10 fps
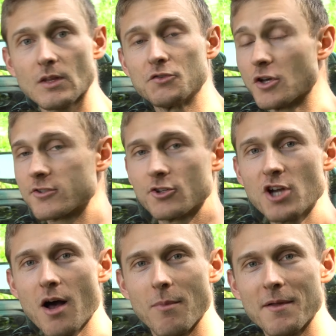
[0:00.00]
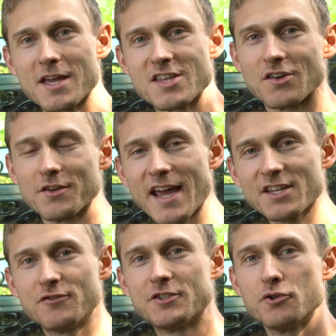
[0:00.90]
does the job. So
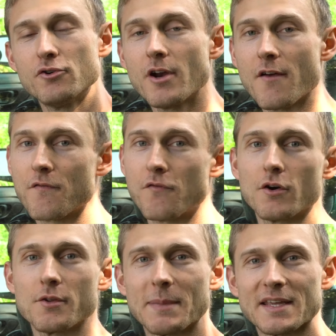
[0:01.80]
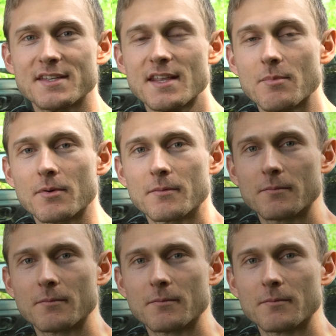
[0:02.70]
nice feature for the plasti-dip.